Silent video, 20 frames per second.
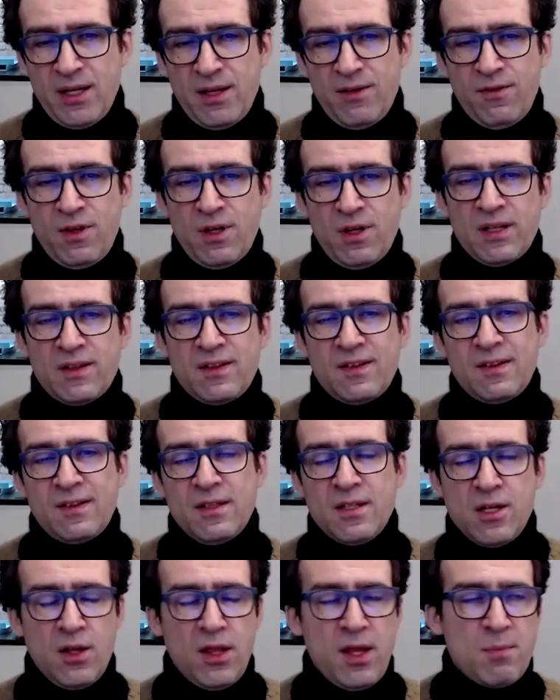If you're at,
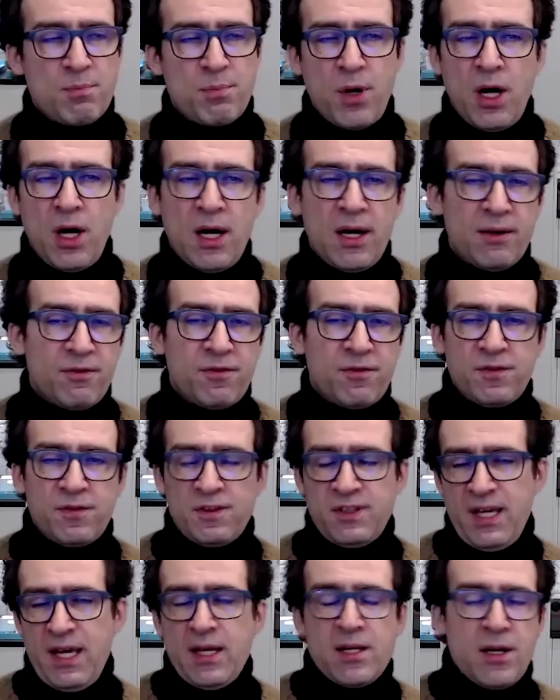they bought
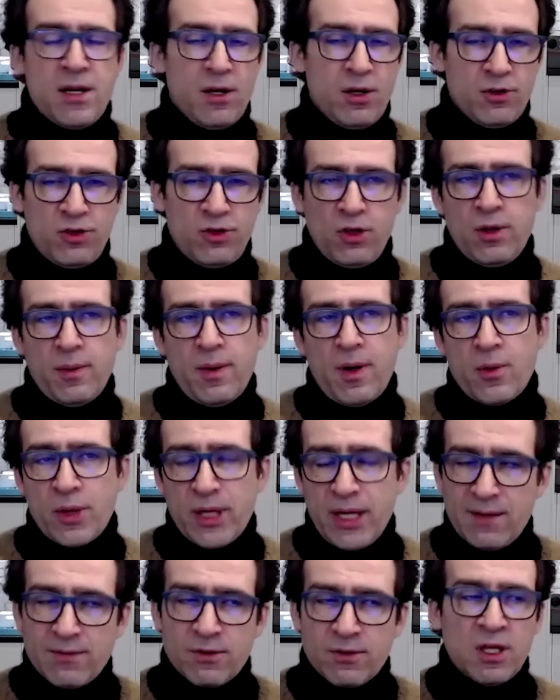10 years ago, about
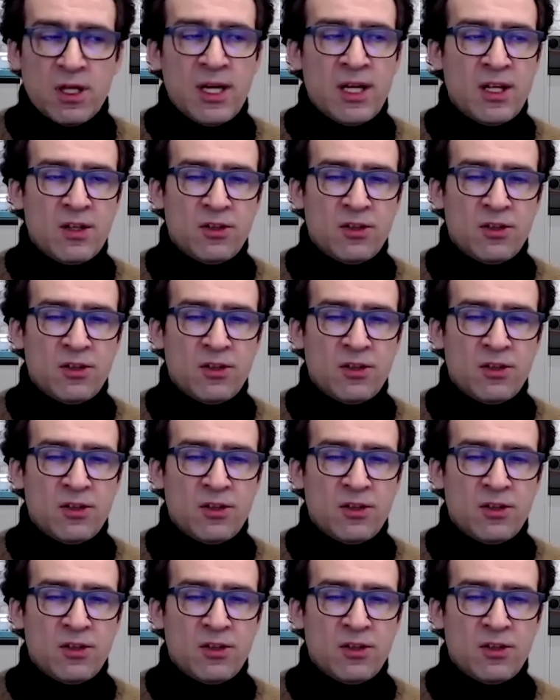whatever.